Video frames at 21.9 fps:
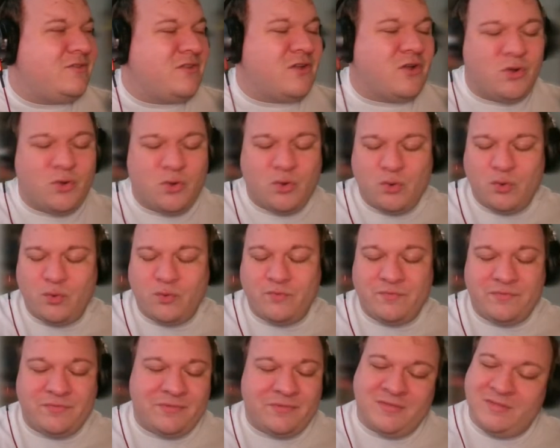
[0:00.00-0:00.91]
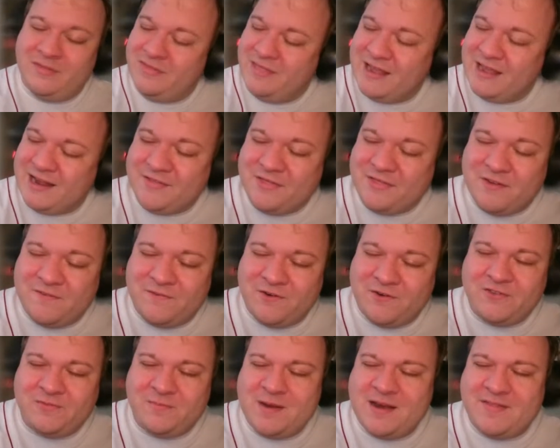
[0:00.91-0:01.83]
So they got their
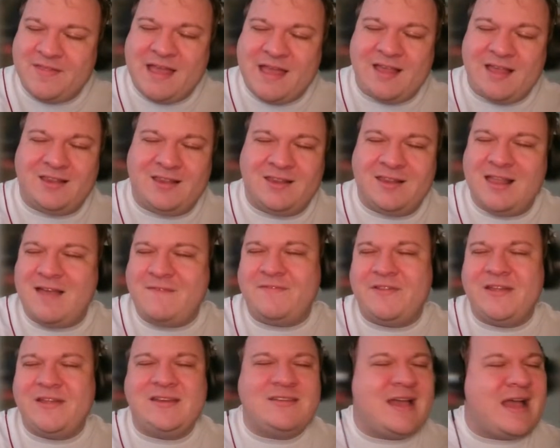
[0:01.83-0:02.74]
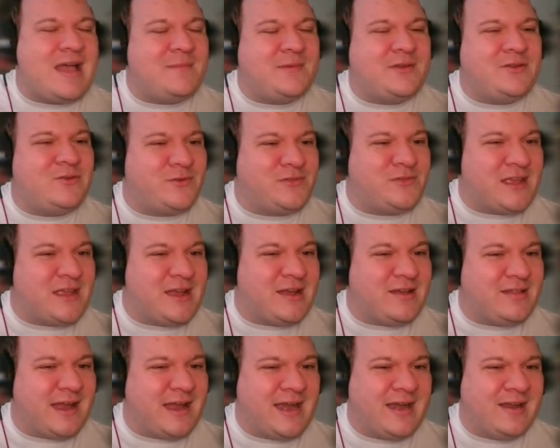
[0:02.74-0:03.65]
first bit of that lovely time in North
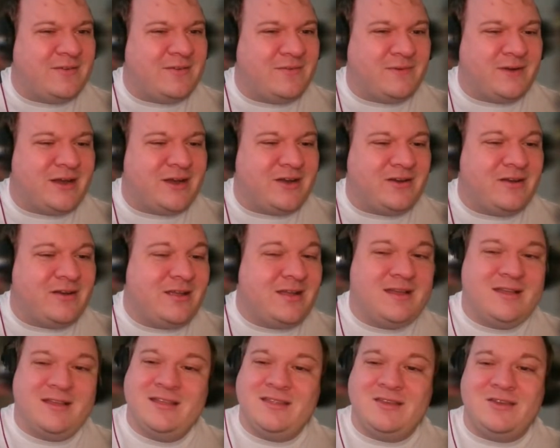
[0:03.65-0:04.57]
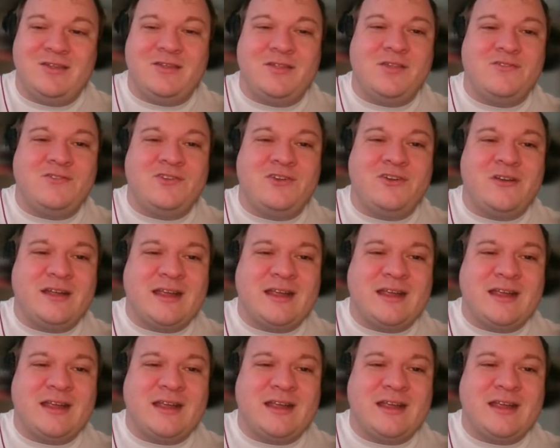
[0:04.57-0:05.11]
Carolina where those